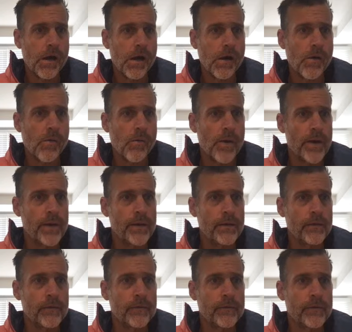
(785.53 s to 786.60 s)
All right,
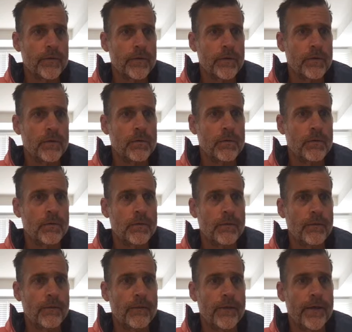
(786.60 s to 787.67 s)
so
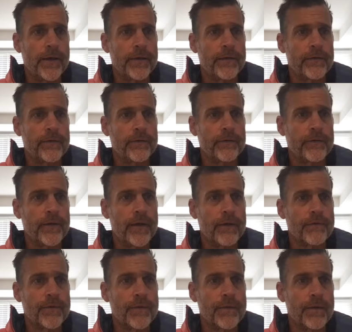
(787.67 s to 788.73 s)
that is
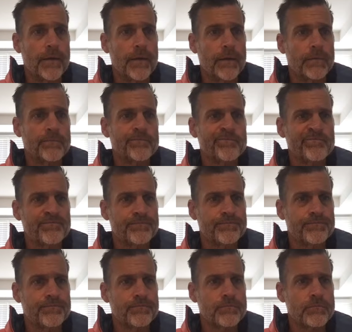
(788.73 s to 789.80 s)
everything.
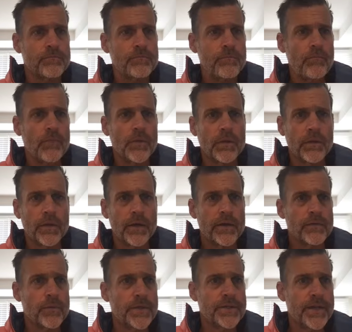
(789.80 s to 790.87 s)
You
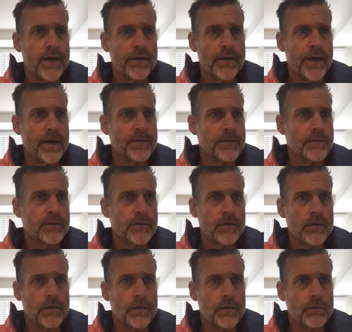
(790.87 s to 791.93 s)
guys reach out and ask,
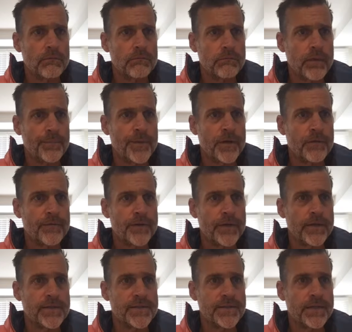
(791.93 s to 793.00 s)
let me know if you
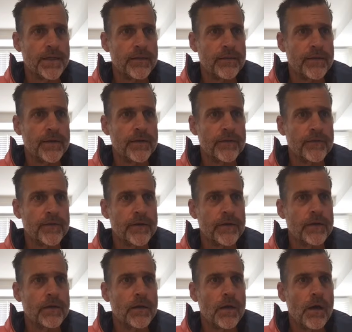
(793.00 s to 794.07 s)
need to see anything else
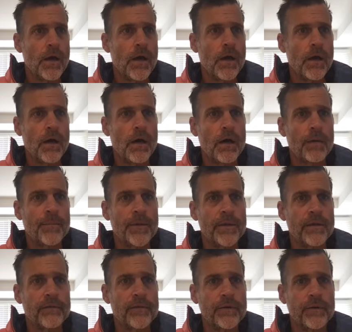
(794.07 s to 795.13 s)
here. I'm gonna
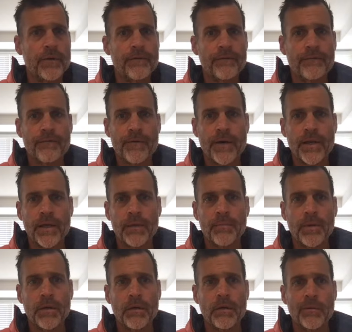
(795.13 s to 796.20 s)
give you a
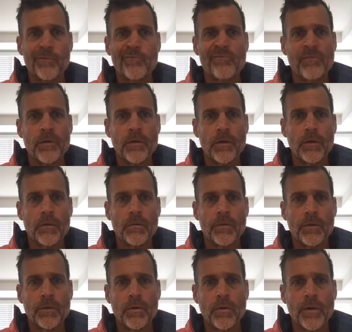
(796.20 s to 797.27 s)
frame
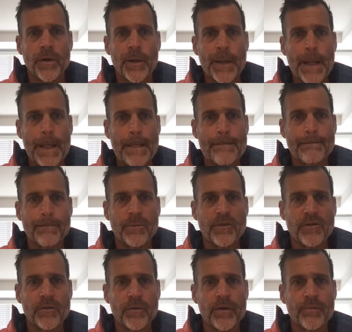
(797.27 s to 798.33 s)
real quick
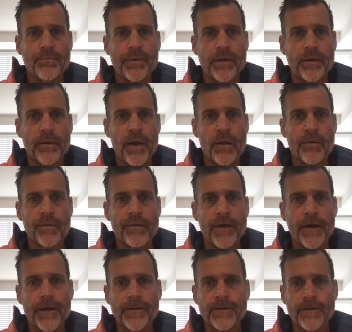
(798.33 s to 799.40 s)
so we can play around with
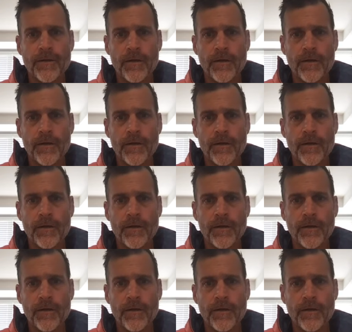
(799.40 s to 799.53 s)
that.